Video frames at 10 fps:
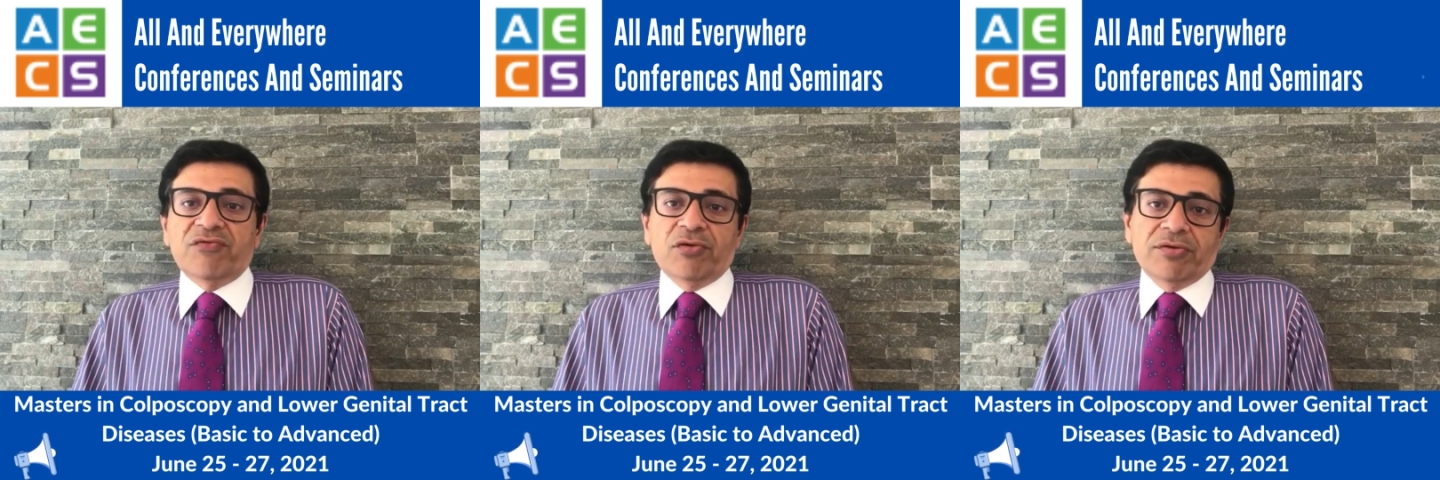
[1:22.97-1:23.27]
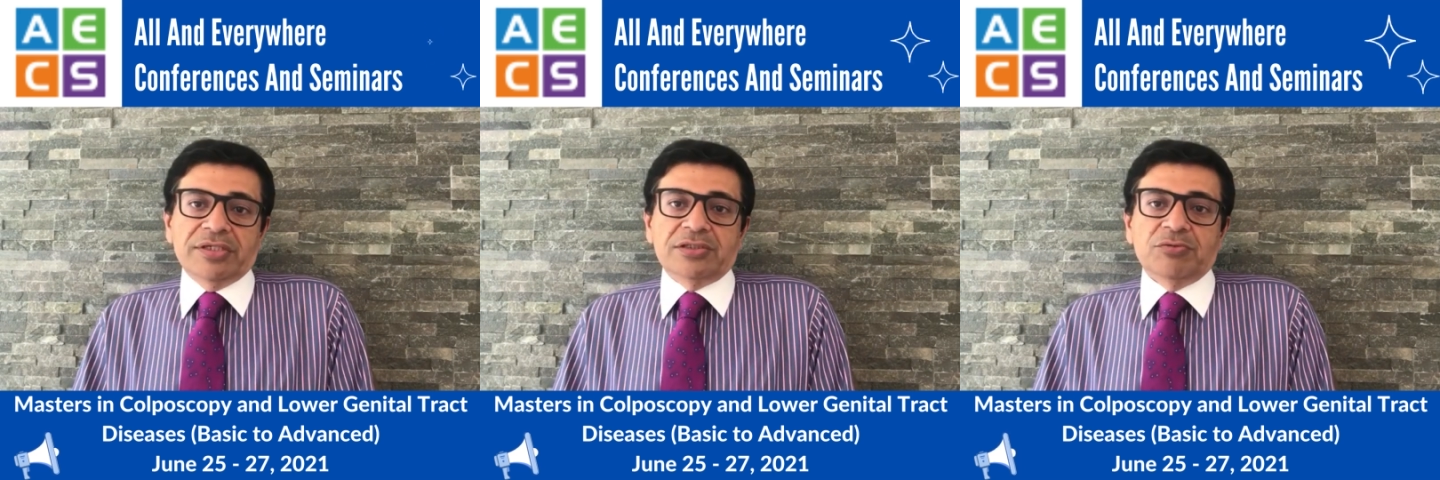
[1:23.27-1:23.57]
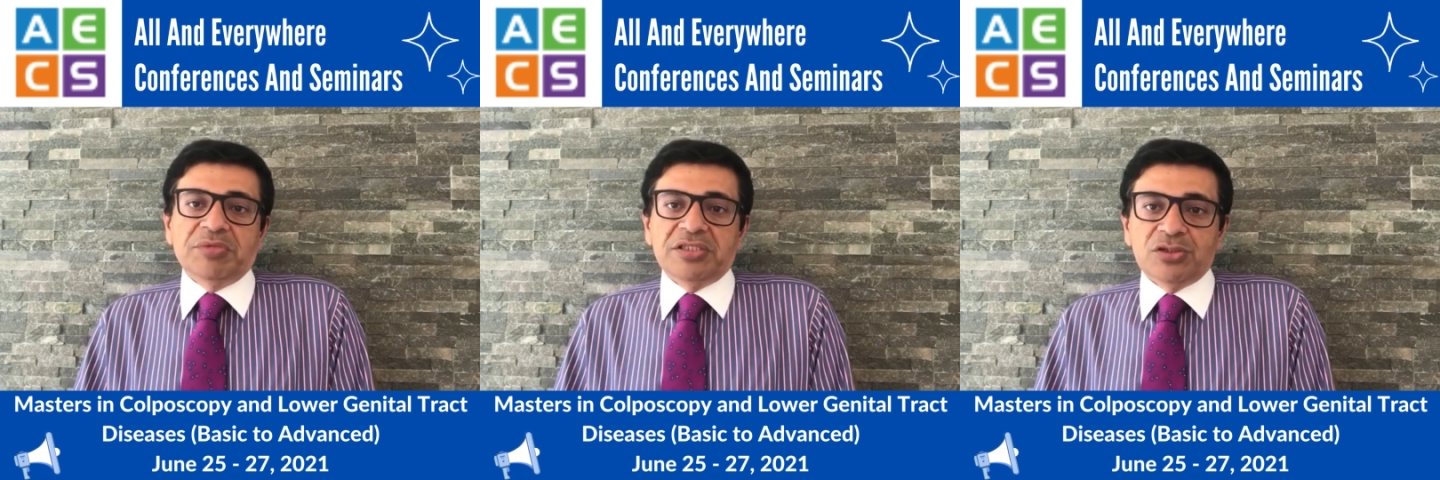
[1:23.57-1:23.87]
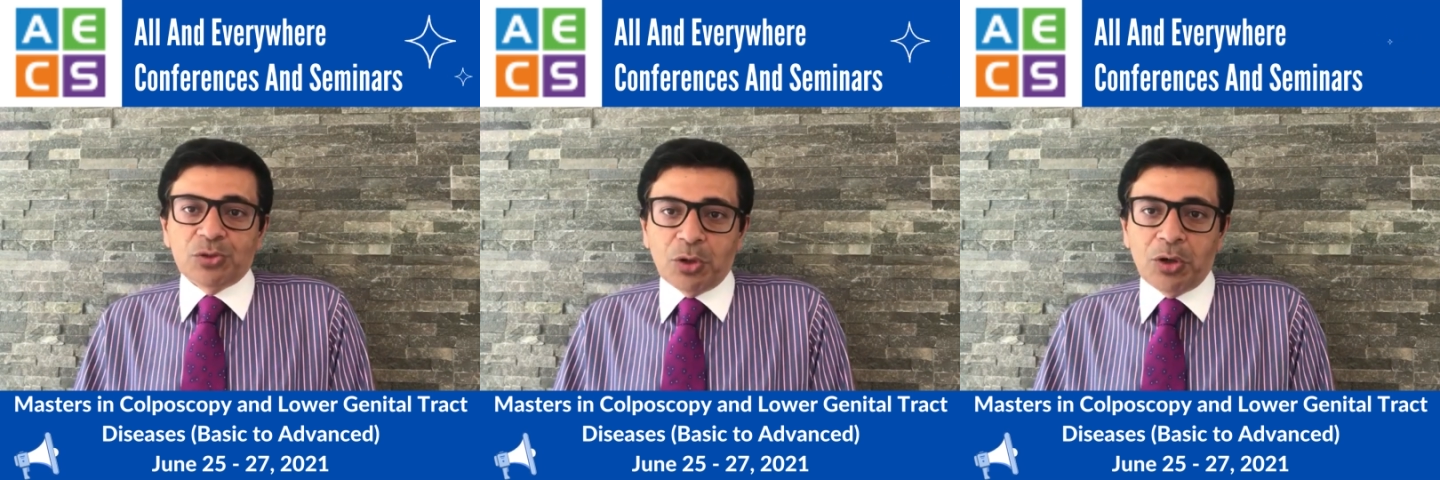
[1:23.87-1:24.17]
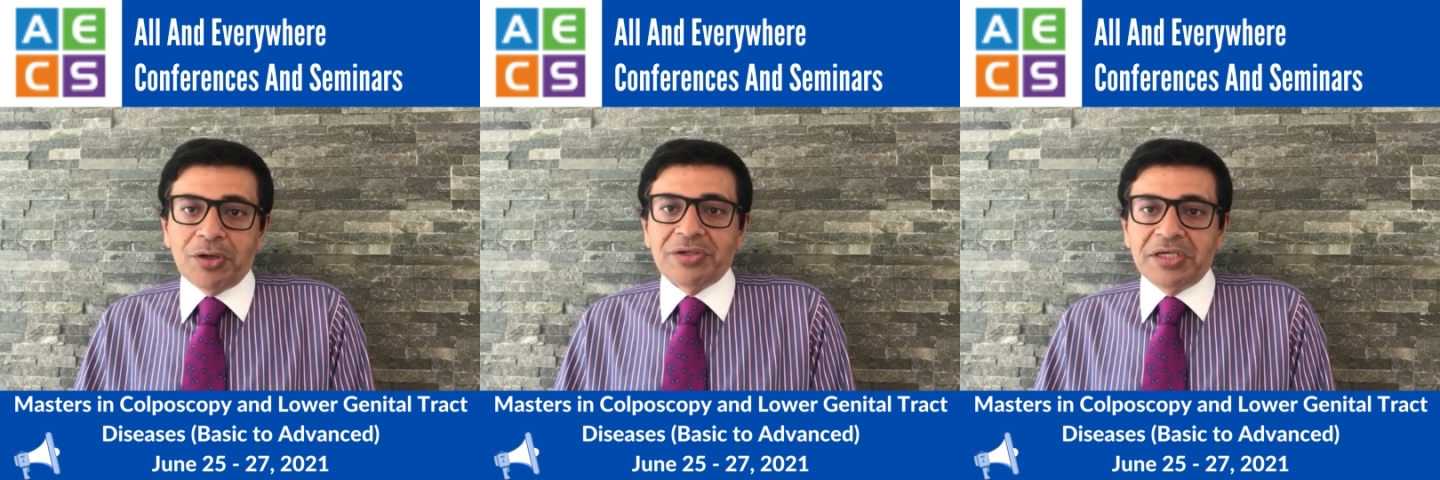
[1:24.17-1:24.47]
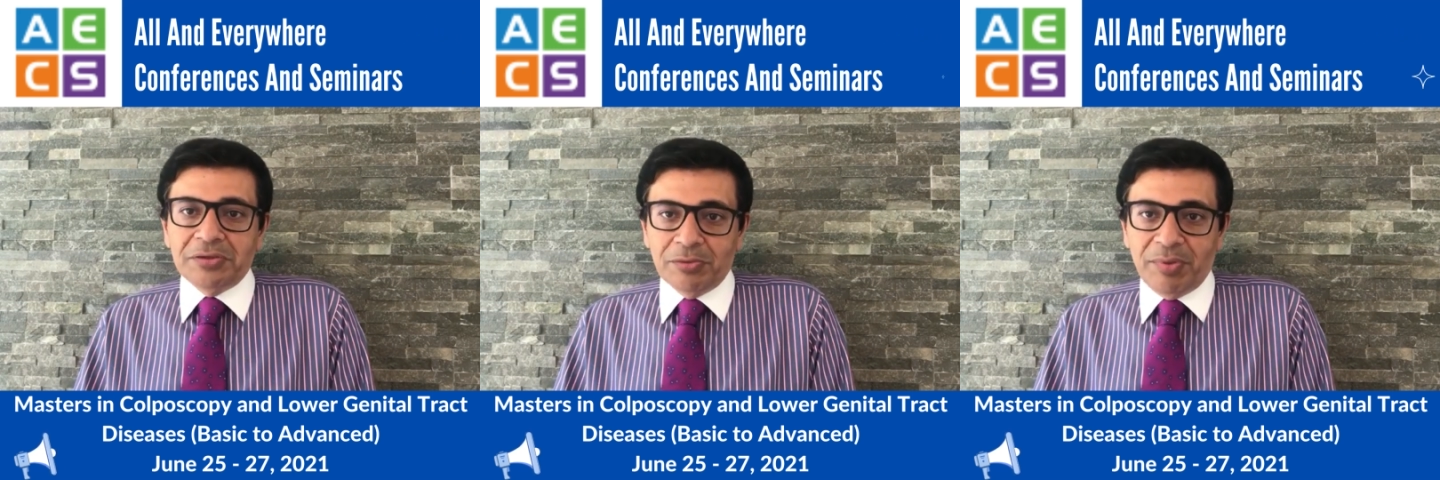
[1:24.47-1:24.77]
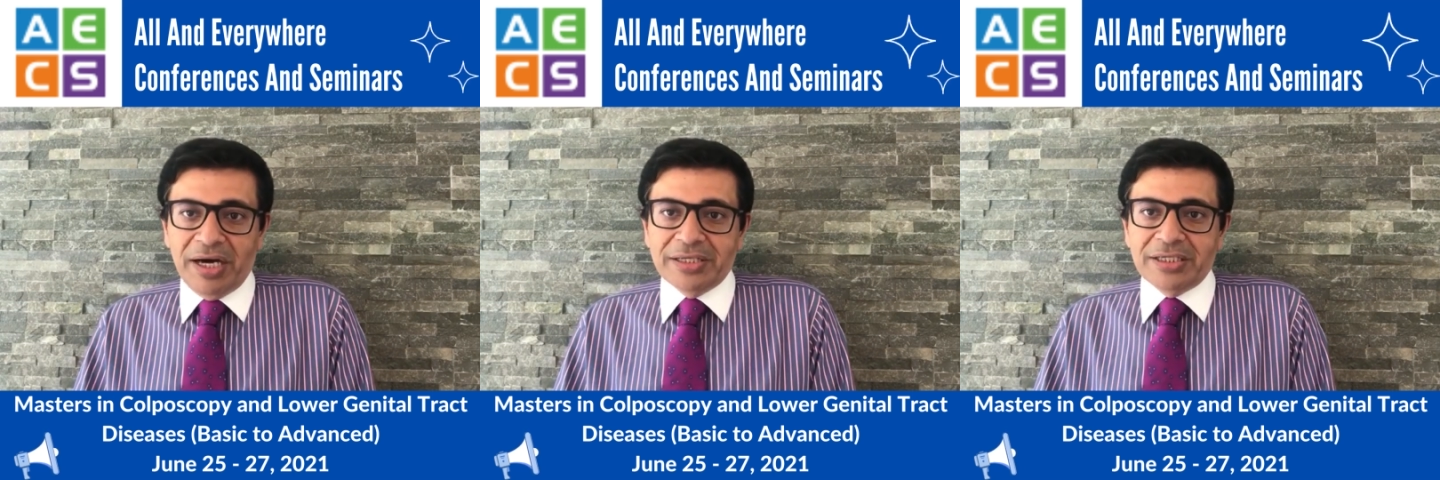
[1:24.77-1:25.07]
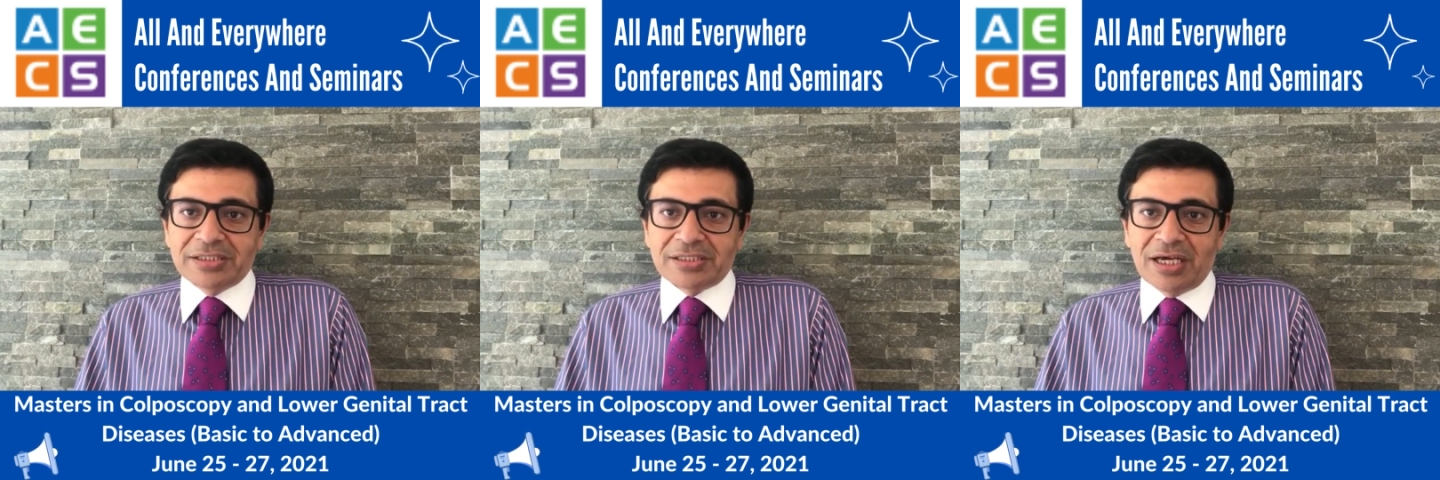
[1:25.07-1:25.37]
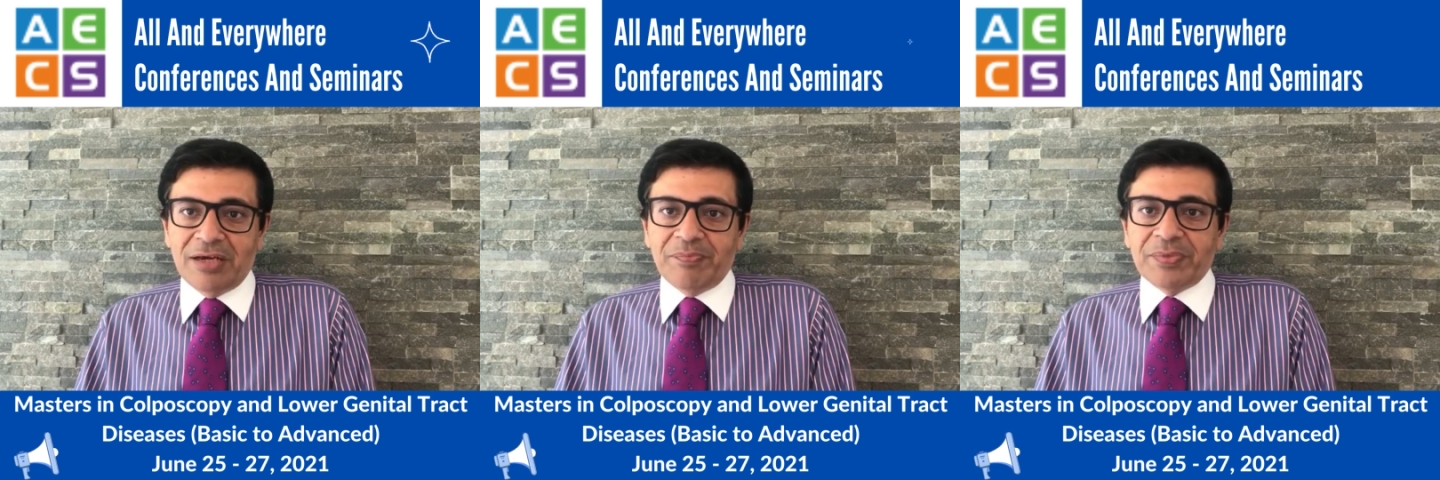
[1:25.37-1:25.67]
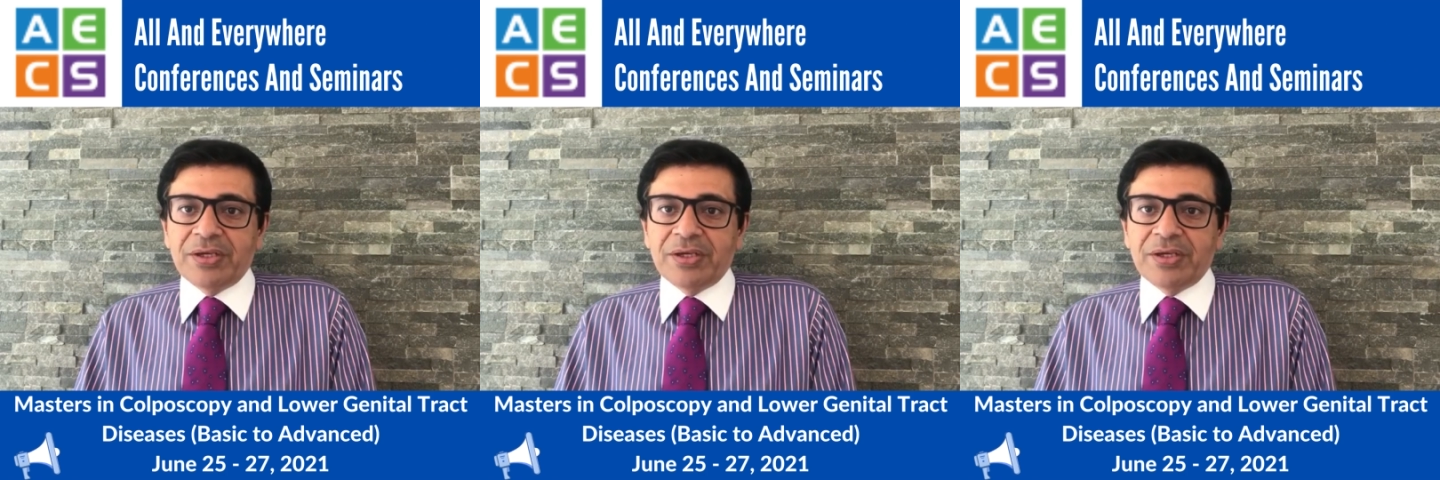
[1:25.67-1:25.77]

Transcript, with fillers: forward to meet you all in Dubai this time